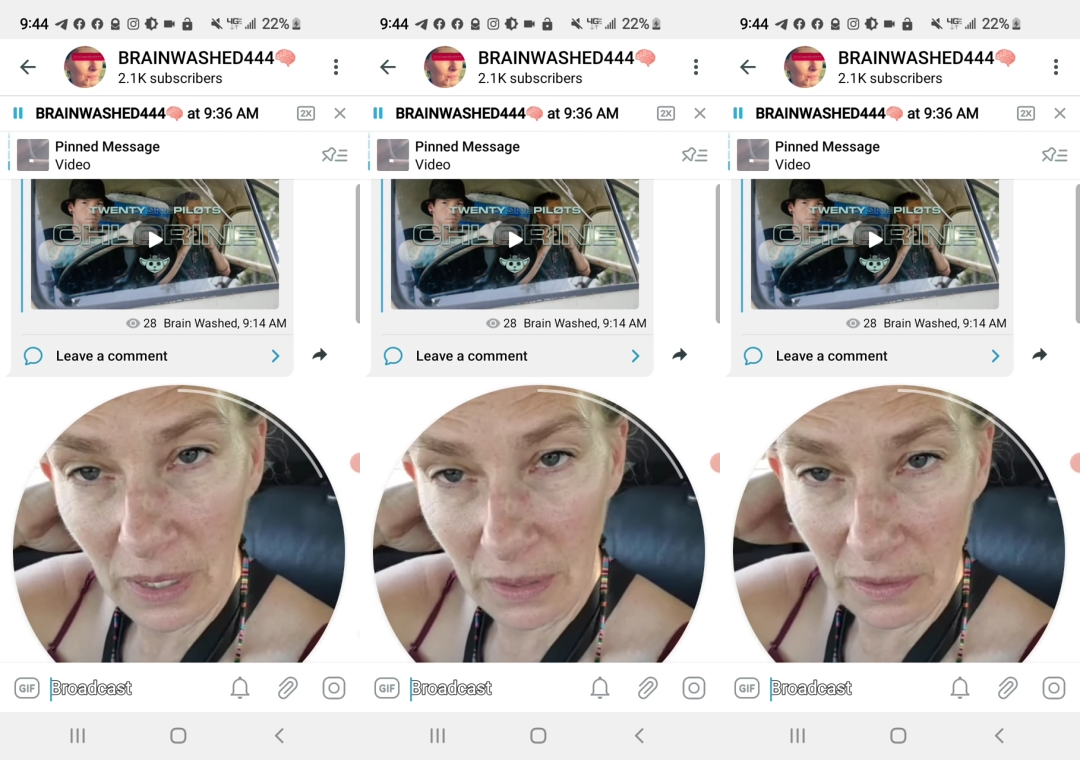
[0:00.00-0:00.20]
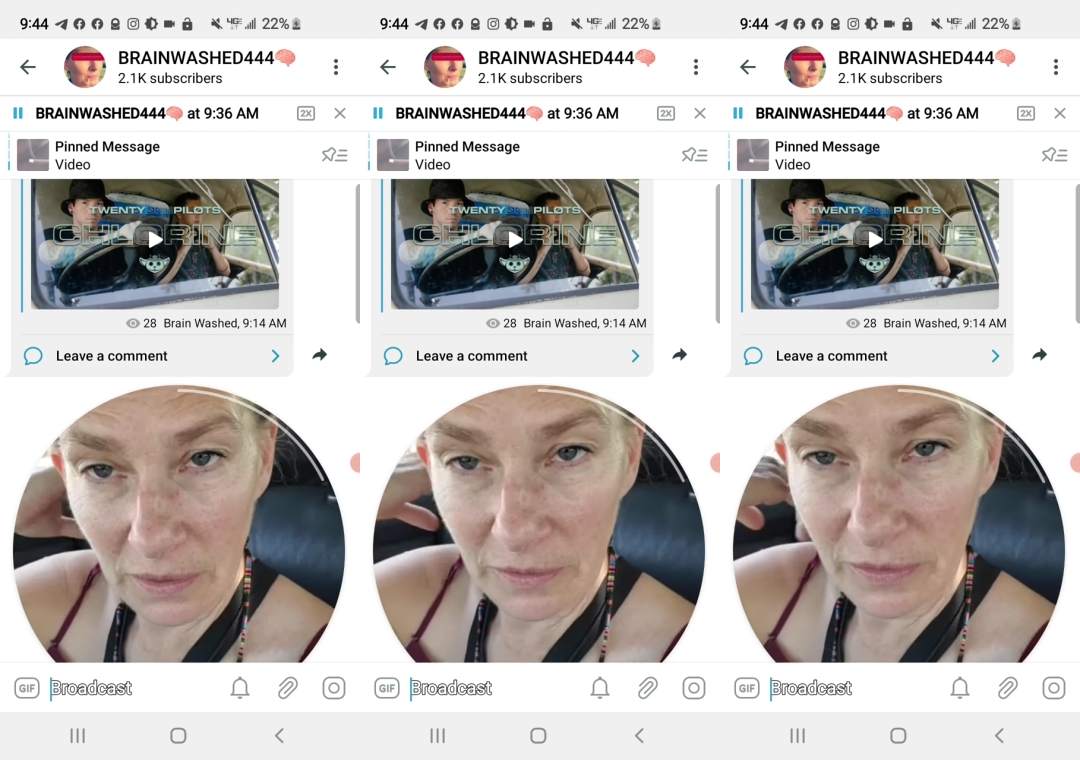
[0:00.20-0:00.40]

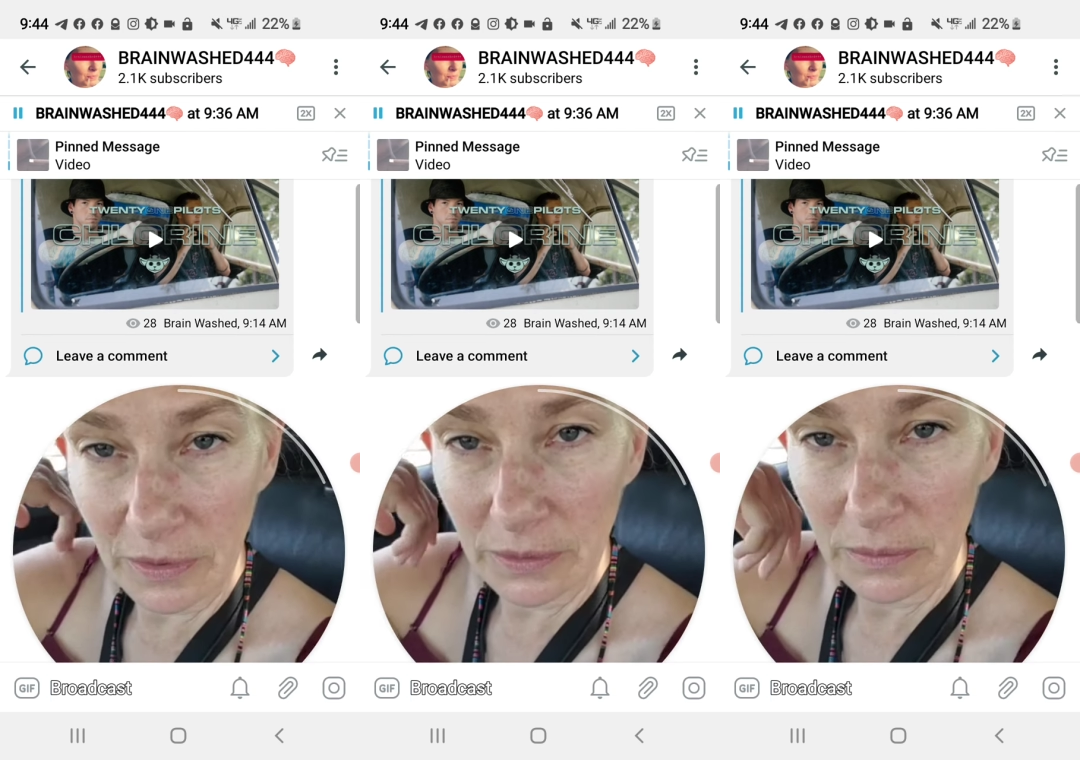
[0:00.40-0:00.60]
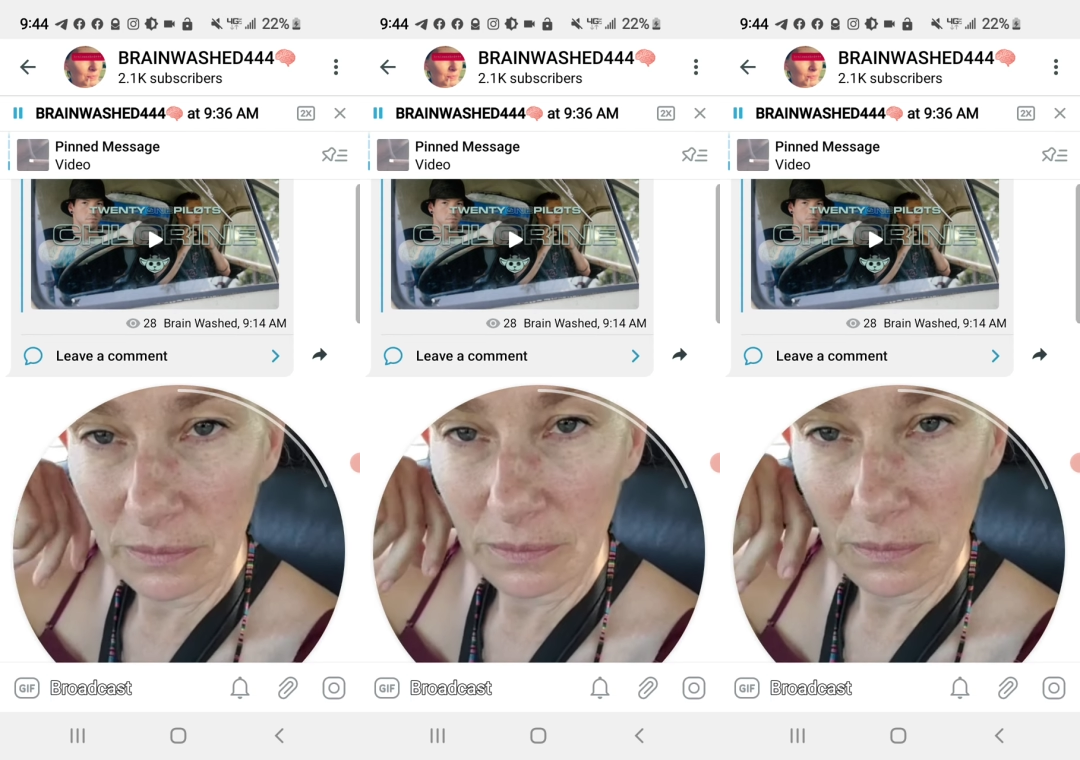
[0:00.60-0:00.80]
I
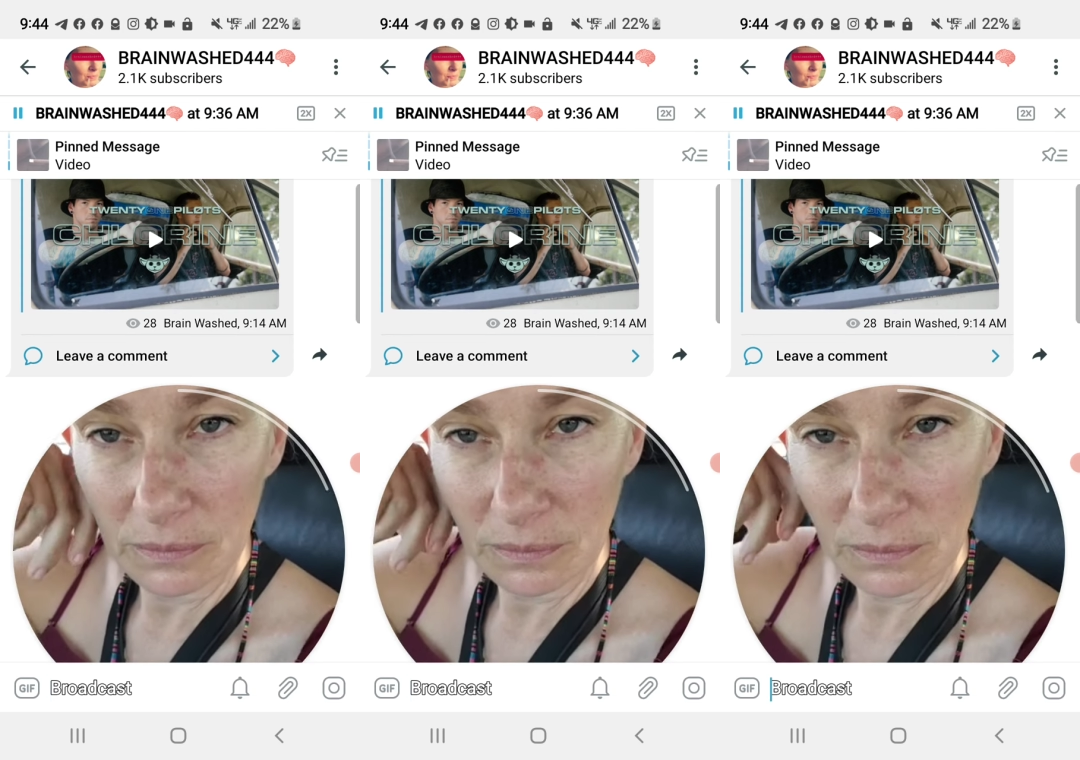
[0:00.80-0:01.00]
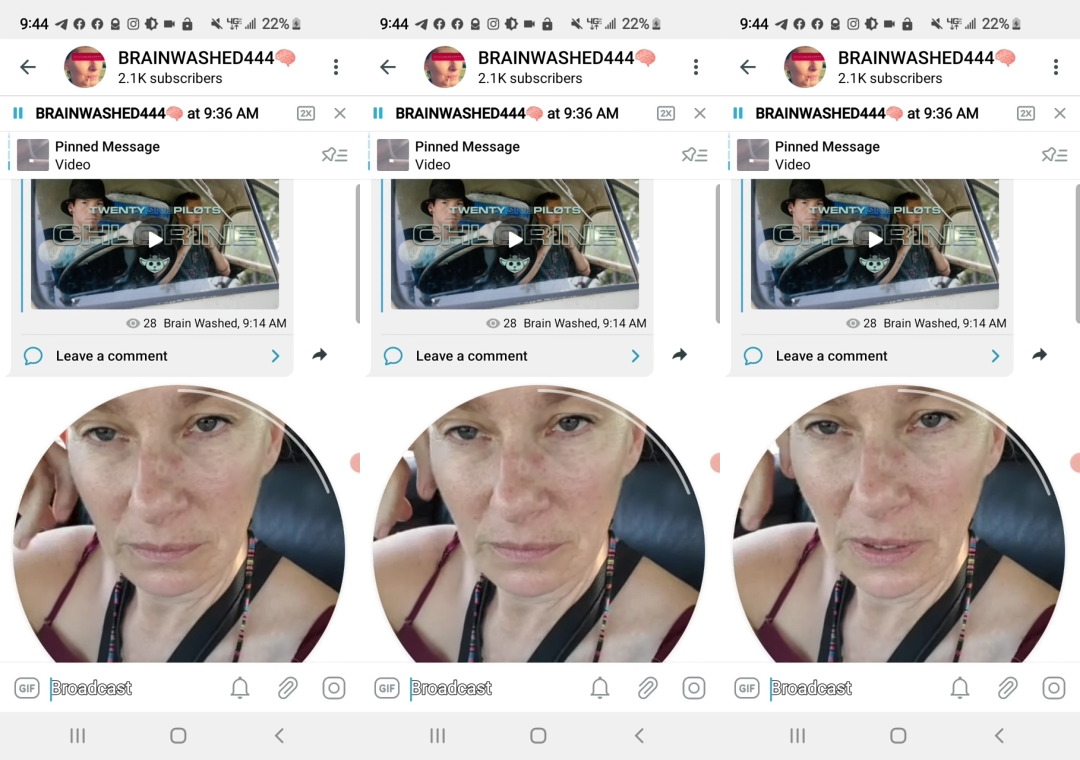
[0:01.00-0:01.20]
lived it
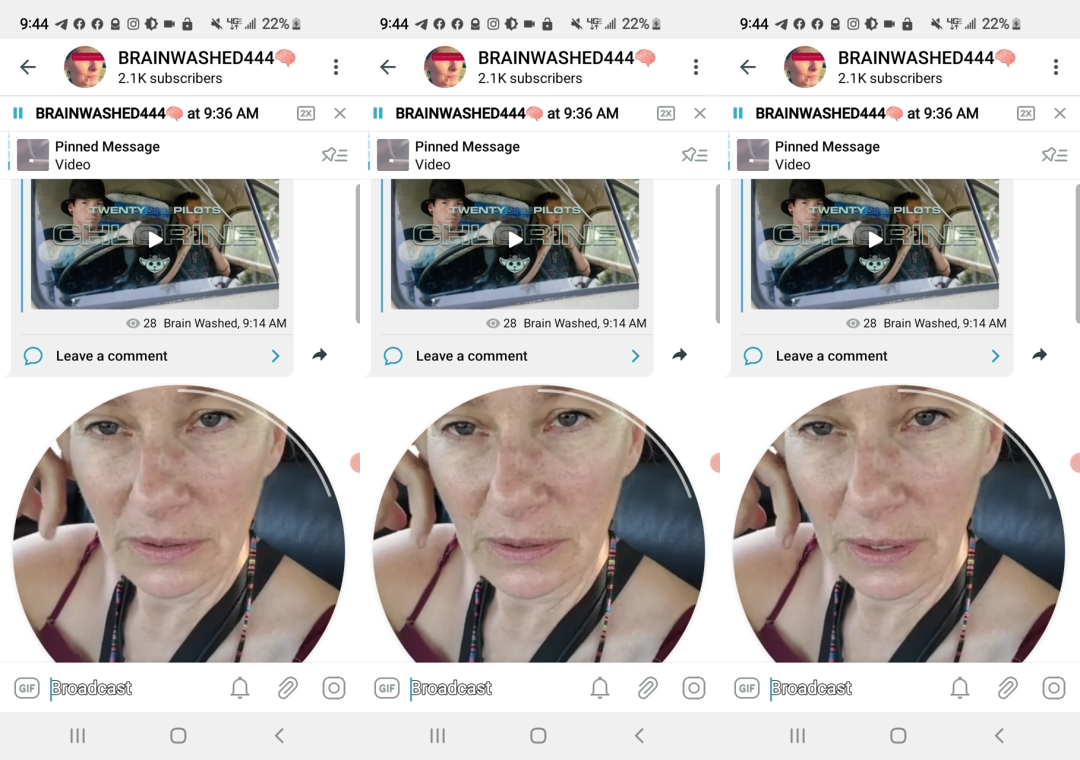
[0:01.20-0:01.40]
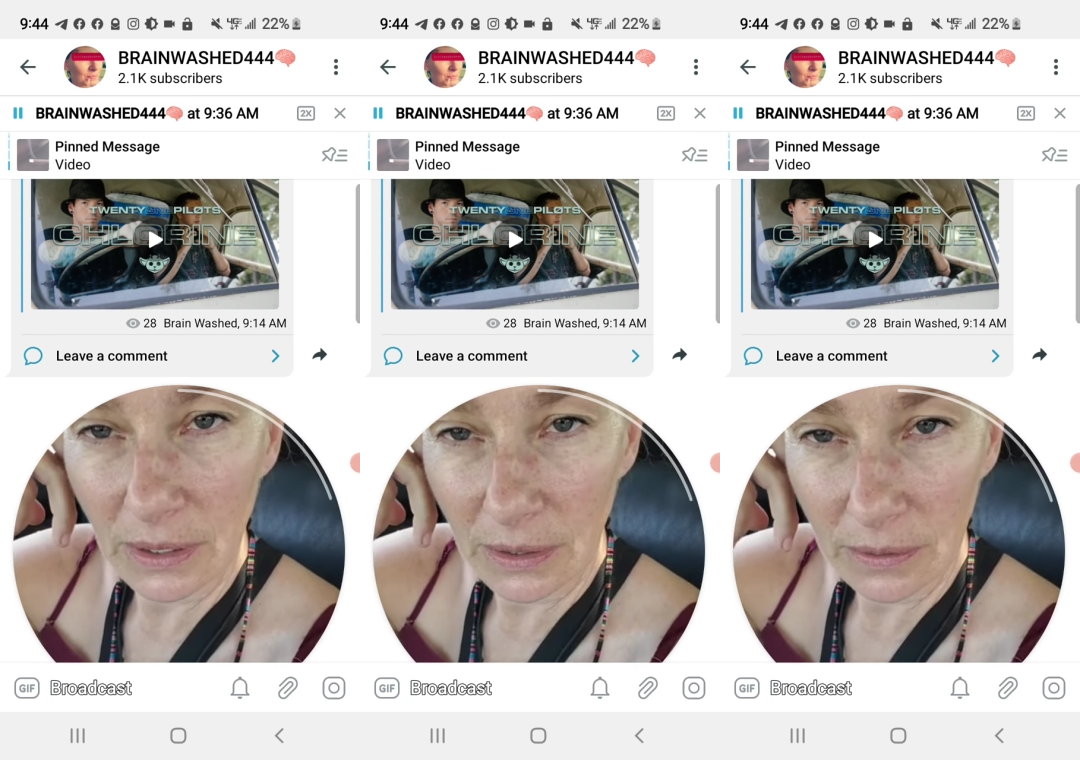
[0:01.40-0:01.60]

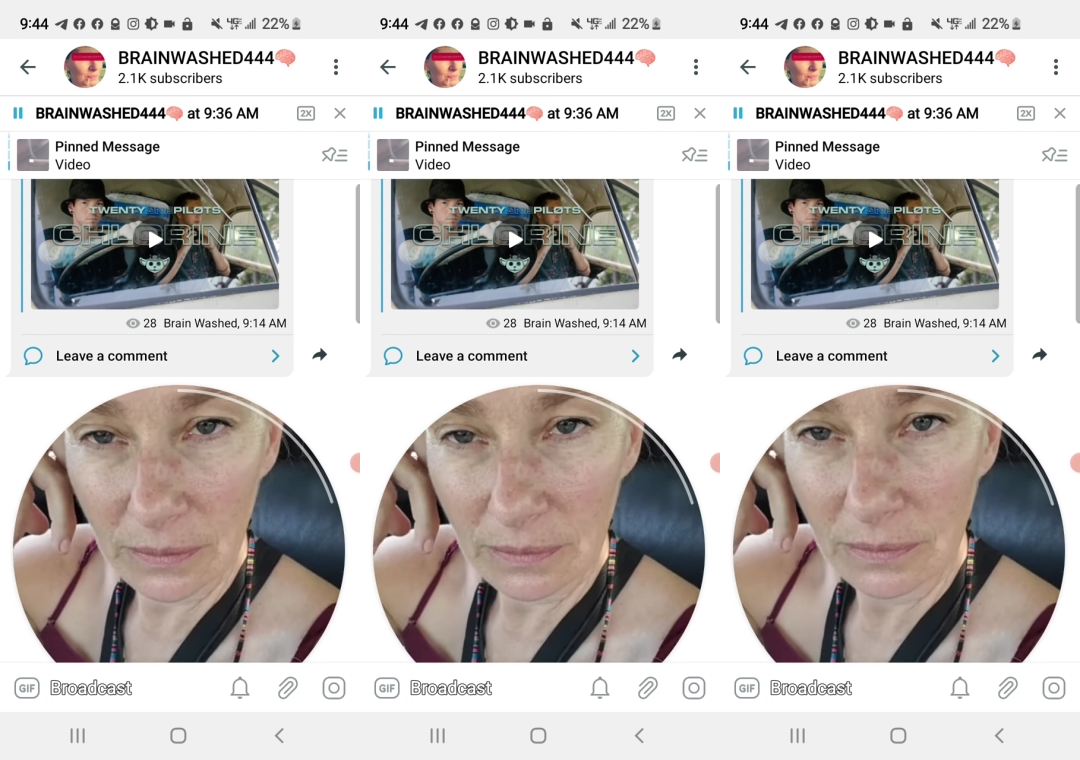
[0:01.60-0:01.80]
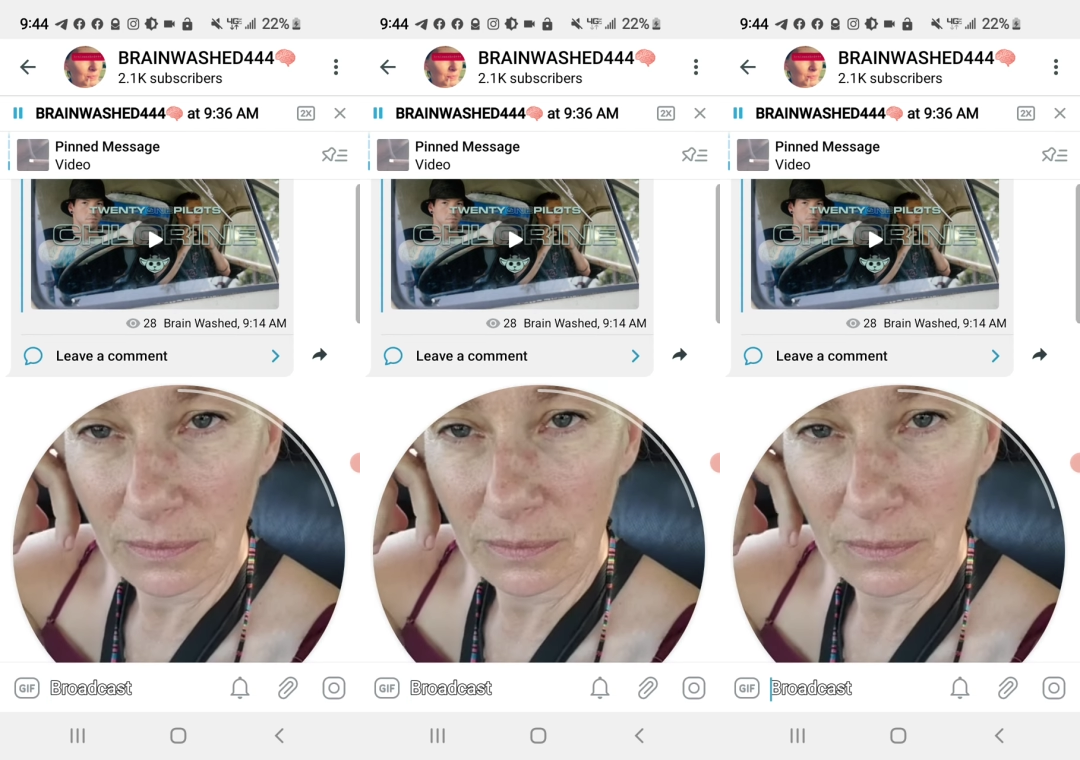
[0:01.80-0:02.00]
as a
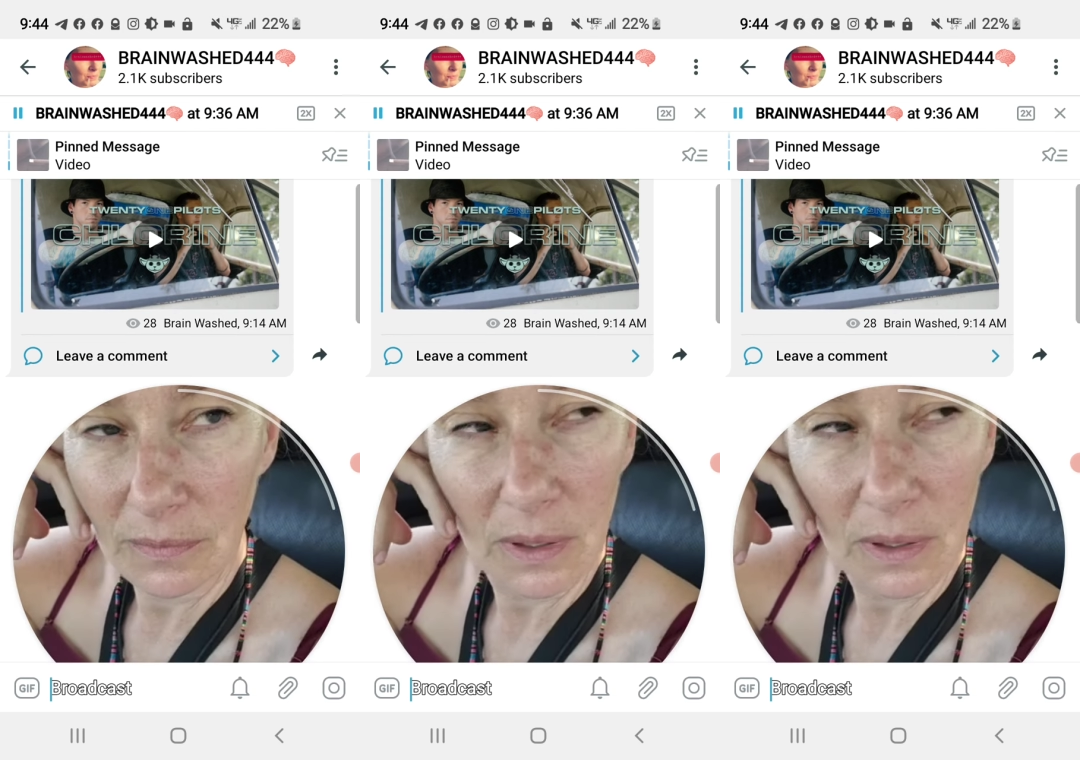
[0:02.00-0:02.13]
kid.